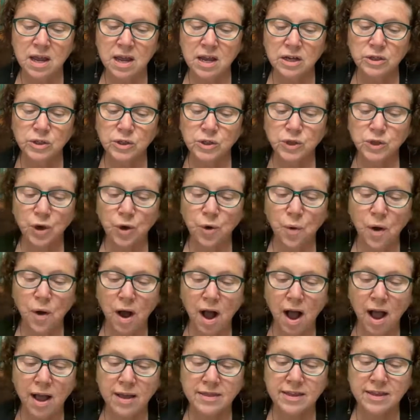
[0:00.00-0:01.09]
So
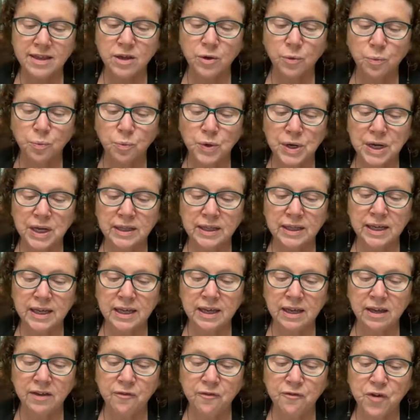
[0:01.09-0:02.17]
I think
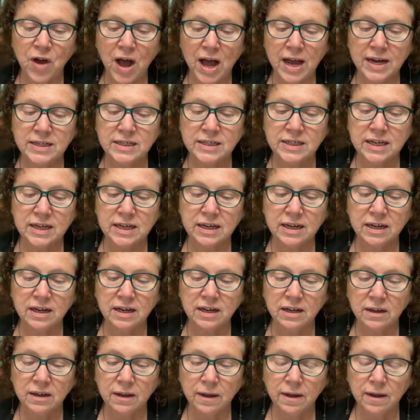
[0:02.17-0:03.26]
really finding
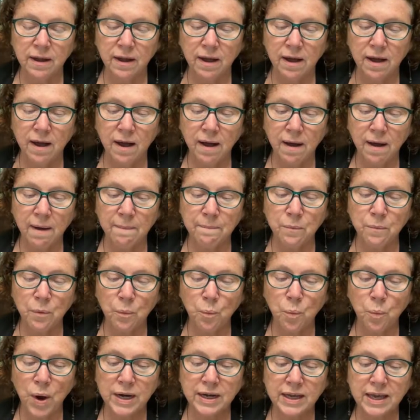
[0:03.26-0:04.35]

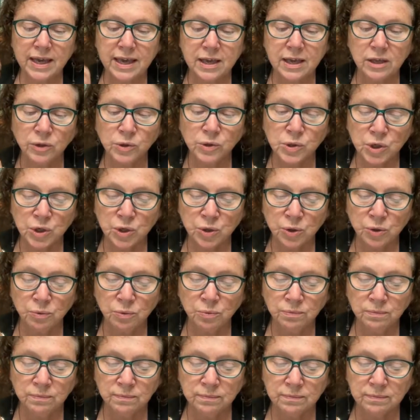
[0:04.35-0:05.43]
what heals
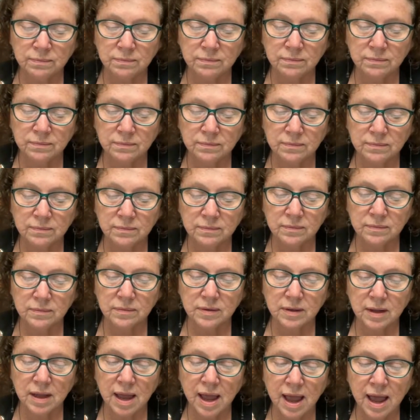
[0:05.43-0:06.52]
you
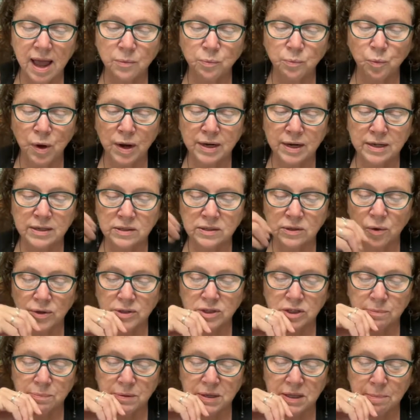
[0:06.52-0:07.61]
and what is going
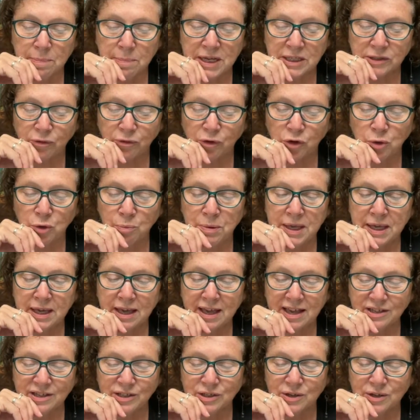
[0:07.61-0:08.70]
to be the best for you,
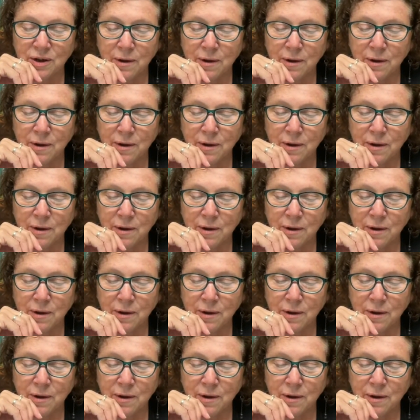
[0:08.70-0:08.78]
because